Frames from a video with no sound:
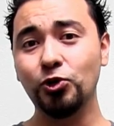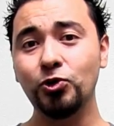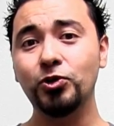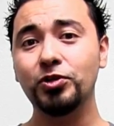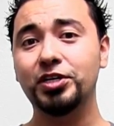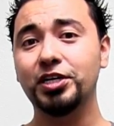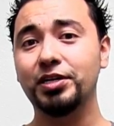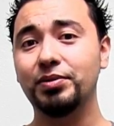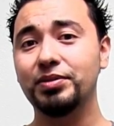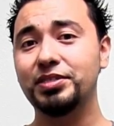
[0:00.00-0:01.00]
Google
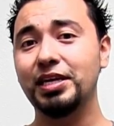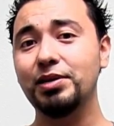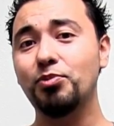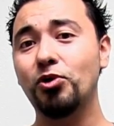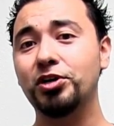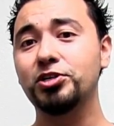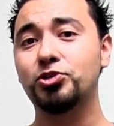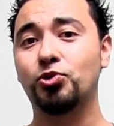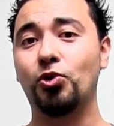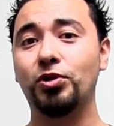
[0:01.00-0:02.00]
could take more
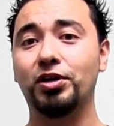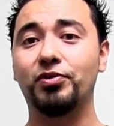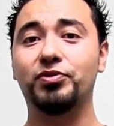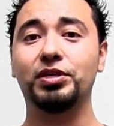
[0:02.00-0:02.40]
control of